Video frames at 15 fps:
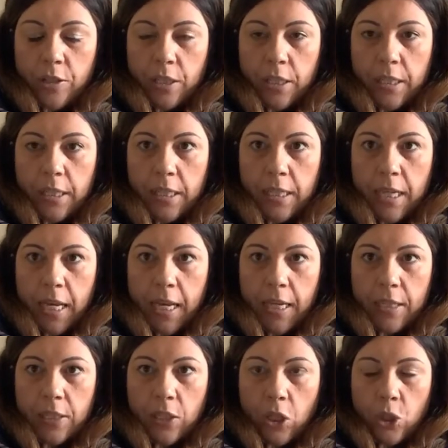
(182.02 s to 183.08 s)

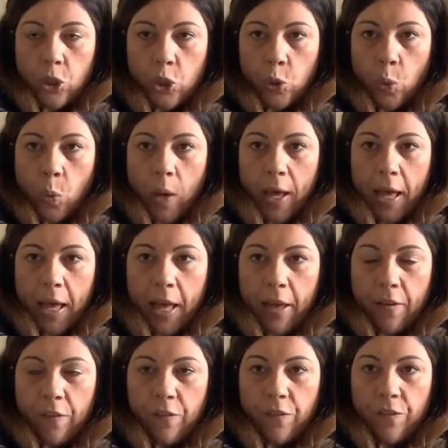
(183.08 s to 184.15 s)
6 square
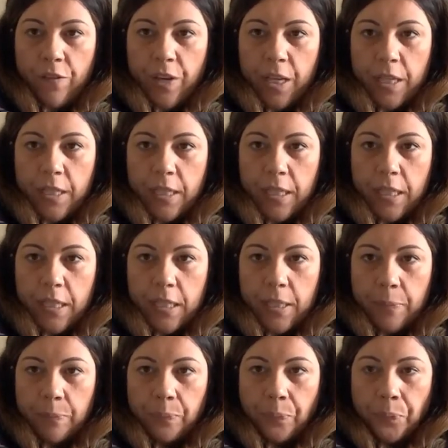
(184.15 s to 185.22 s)
faces,
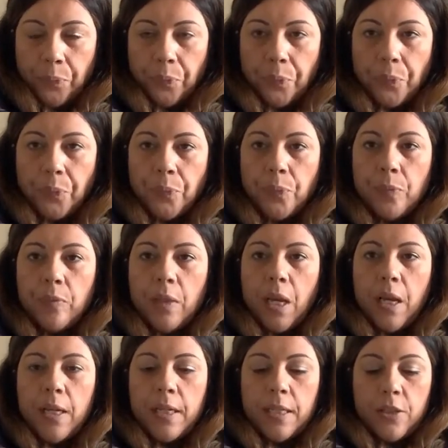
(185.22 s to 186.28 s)

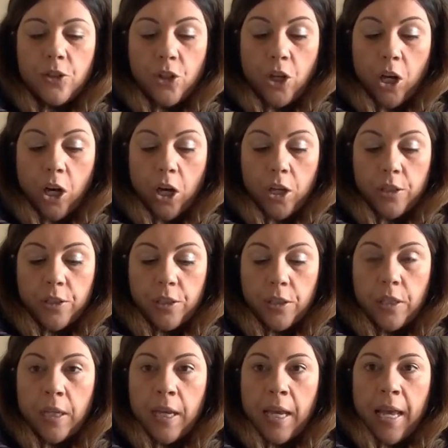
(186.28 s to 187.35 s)
and it's got
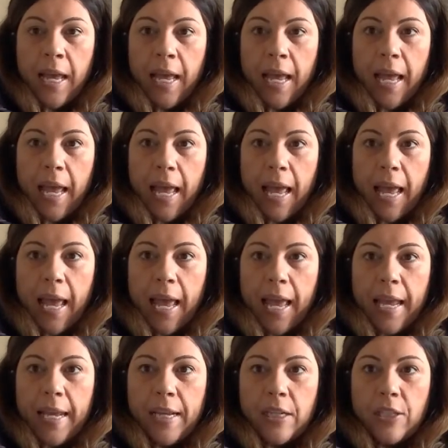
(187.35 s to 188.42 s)

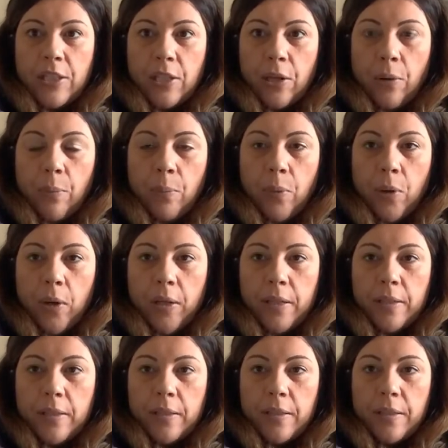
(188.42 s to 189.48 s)
8
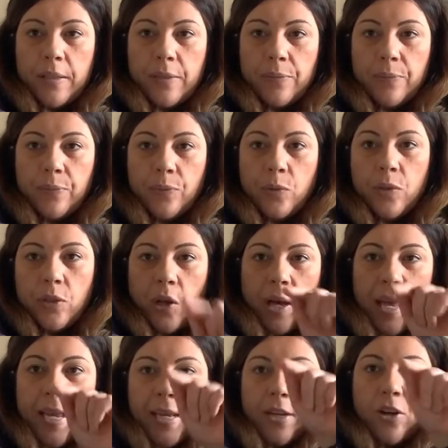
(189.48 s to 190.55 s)
points. So it's got
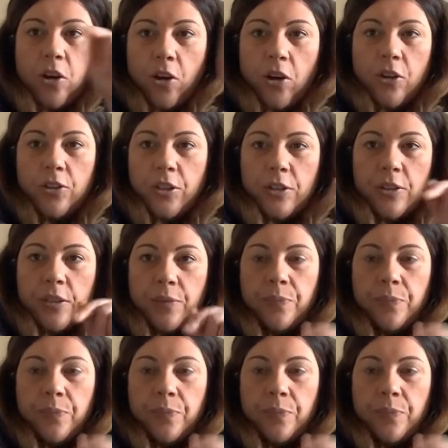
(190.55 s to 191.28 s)
8 corners.